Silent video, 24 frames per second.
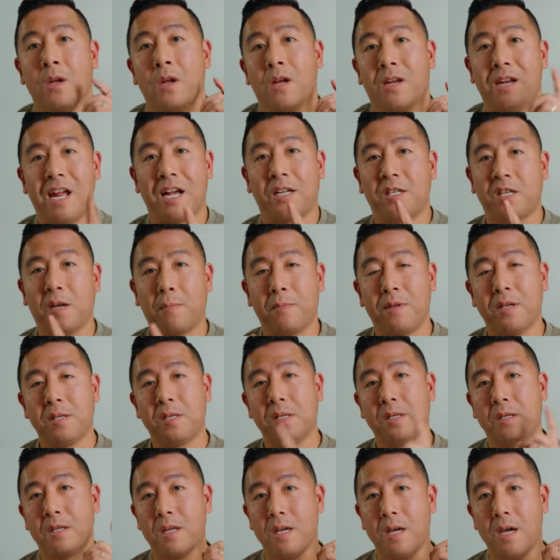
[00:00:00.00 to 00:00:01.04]
Next up, this
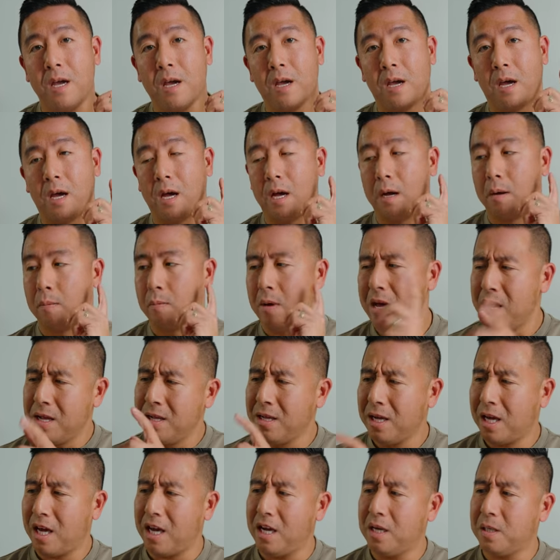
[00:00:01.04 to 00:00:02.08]
is the
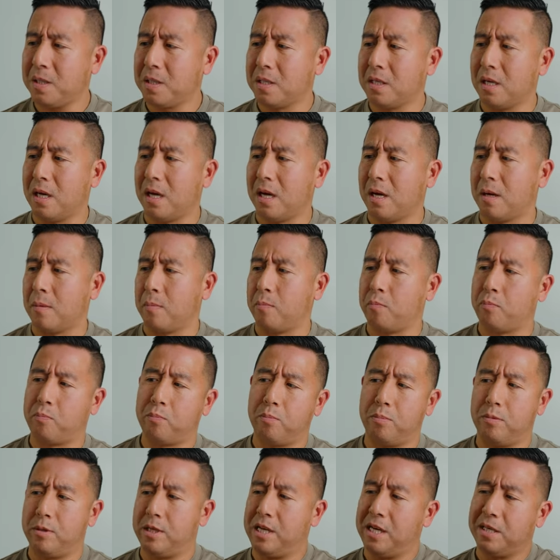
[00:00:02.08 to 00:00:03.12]
Incase
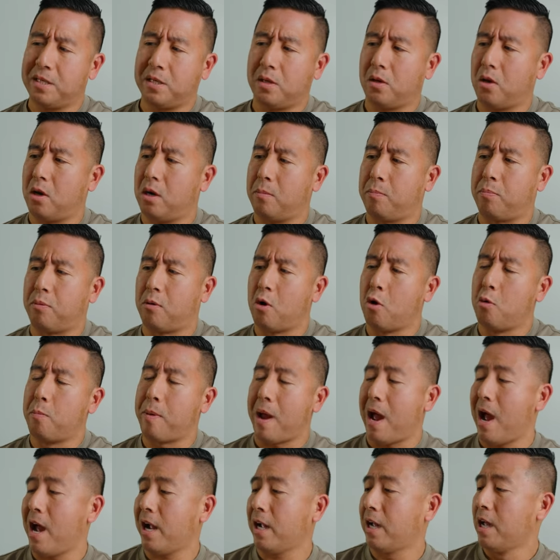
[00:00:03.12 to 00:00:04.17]
DSLR Pro
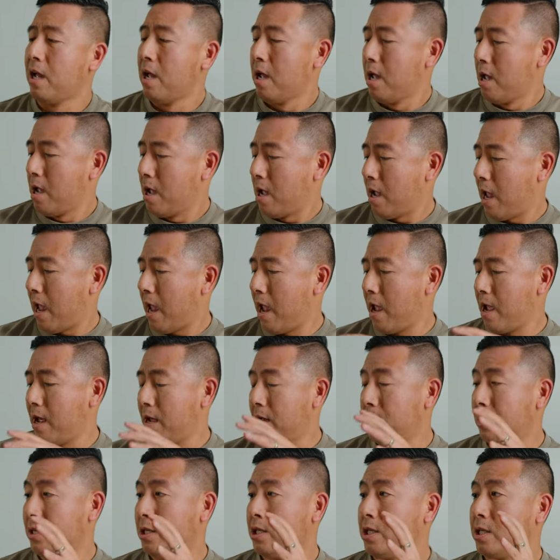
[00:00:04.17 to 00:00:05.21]
Pack.
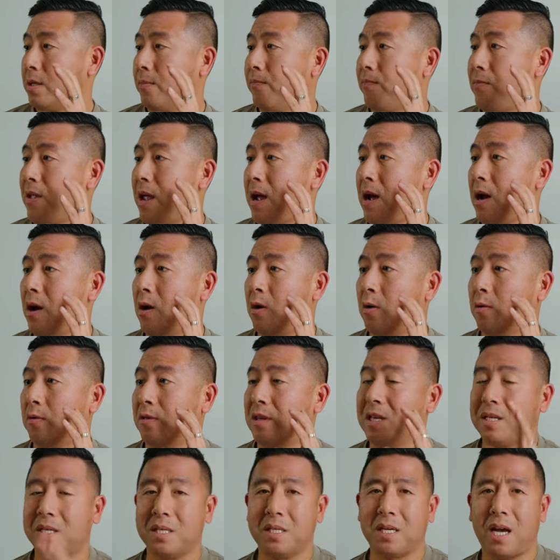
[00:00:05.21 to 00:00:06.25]
And now
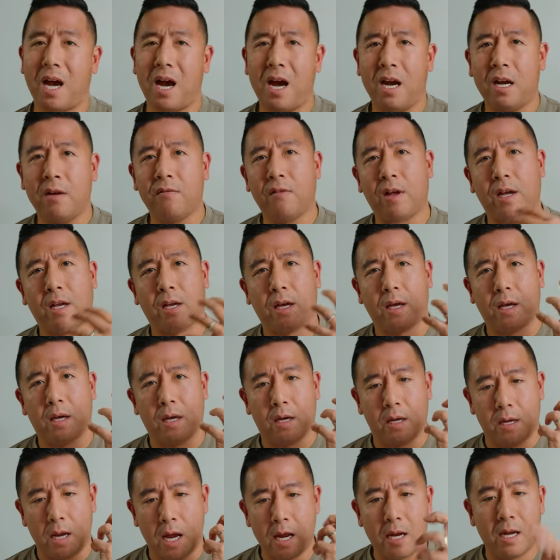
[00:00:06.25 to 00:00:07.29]
this is kind of like
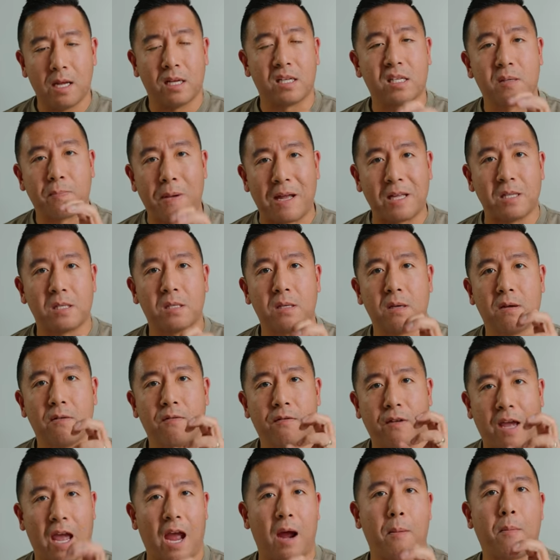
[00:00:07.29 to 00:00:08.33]
an
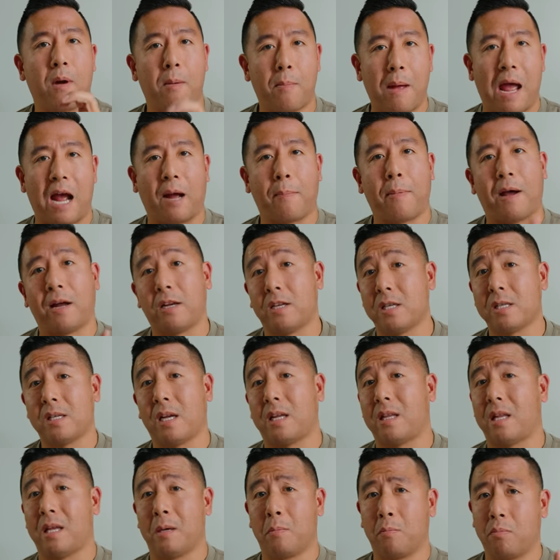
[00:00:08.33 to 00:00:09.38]
inexpensive camera backpack, just
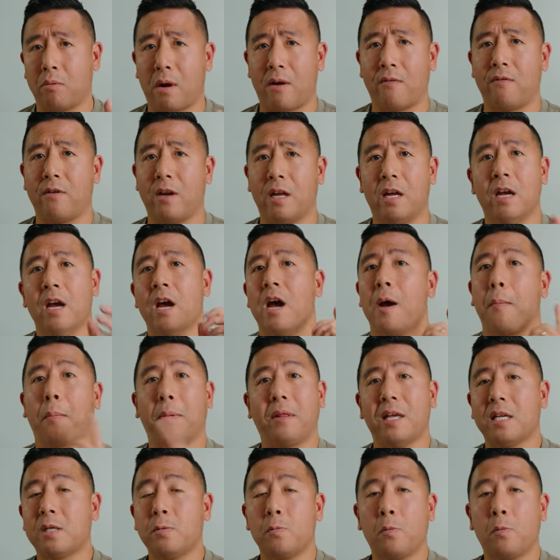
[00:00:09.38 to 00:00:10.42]
like the Brevite, but this one